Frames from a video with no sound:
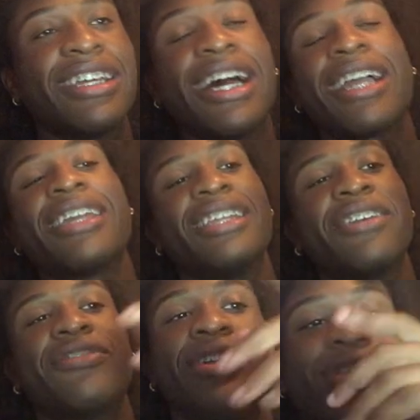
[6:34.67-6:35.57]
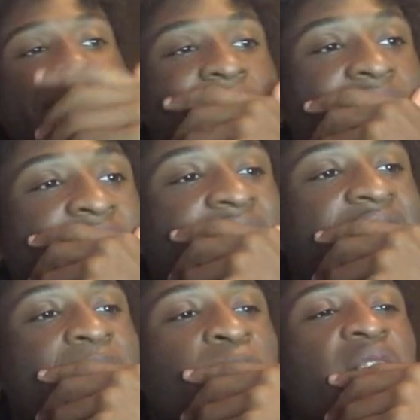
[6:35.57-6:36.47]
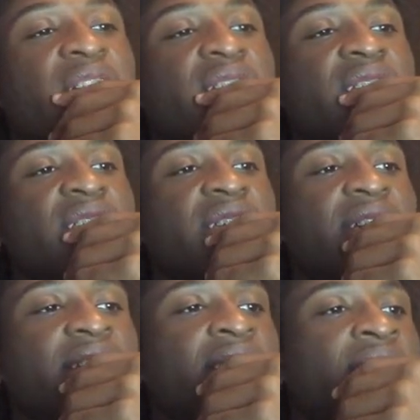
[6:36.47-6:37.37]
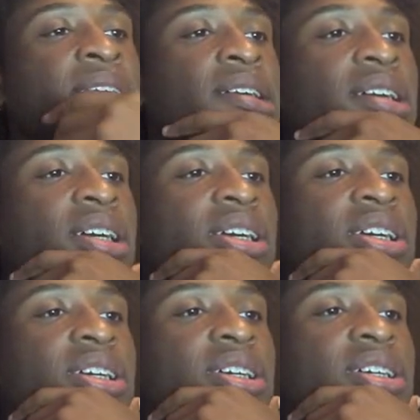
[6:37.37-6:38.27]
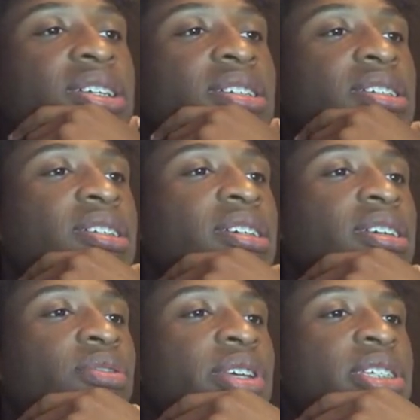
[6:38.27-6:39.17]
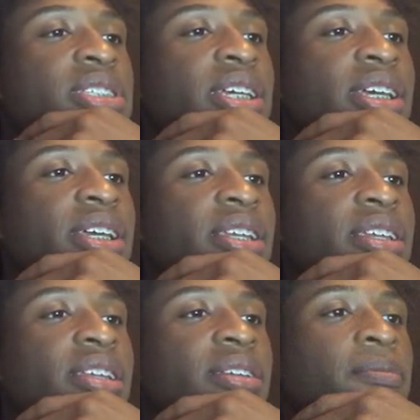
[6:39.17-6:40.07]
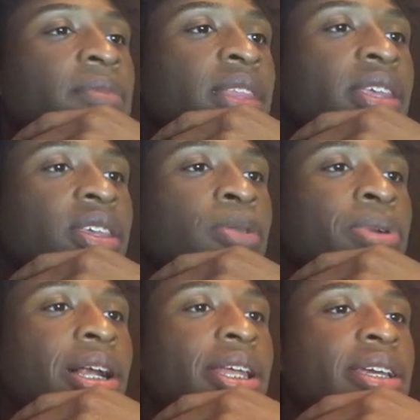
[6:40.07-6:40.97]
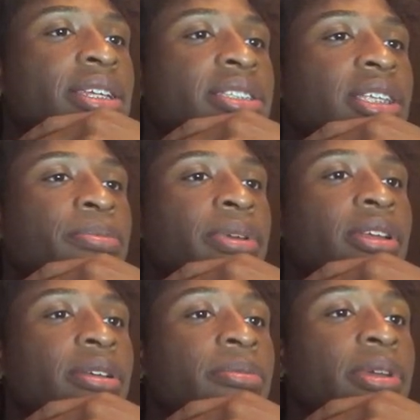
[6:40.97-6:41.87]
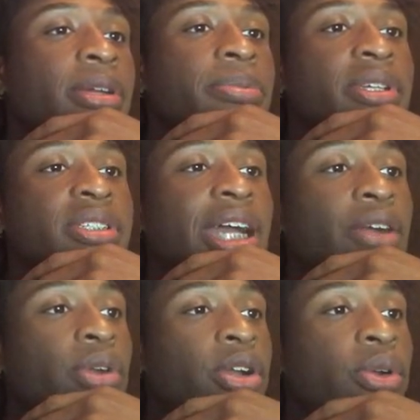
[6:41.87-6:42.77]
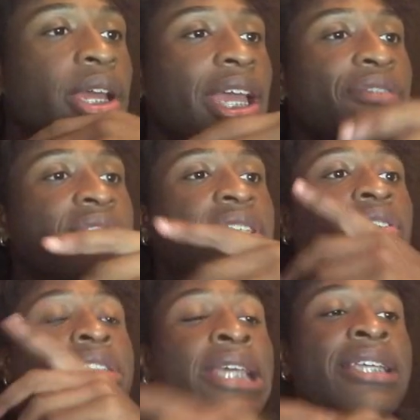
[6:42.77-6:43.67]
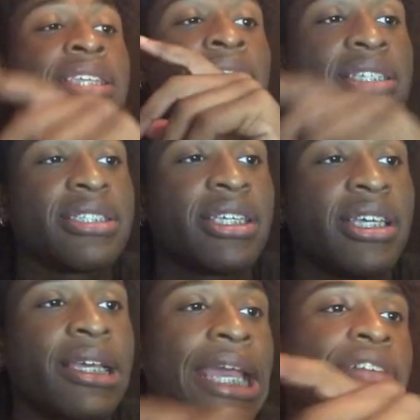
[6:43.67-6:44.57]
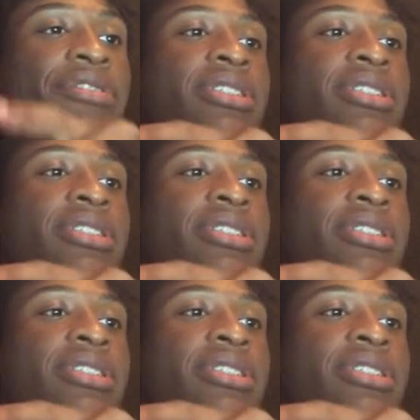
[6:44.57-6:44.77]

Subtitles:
I can definitely relate to that last part he just said. When he said, "You probably couldn't see the bigger picture. I regret every single text that I sent, every